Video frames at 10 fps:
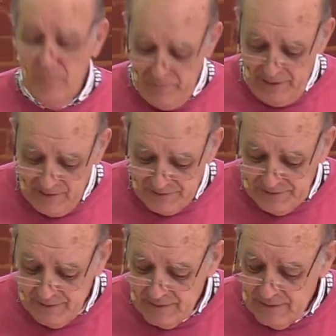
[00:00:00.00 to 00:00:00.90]
we've been
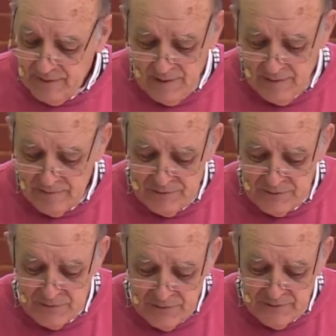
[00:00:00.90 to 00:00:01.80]
listening
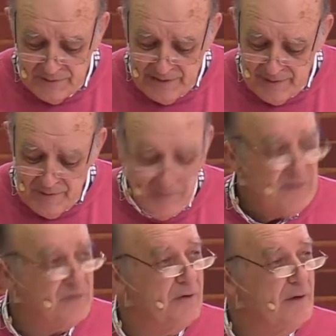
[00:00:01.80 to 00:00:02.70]
to this lovely
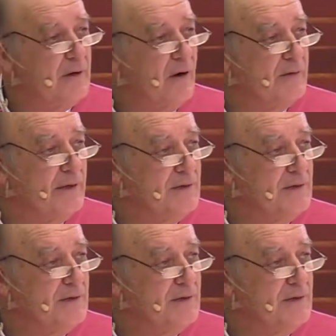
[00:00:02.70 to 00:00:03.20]
ministry on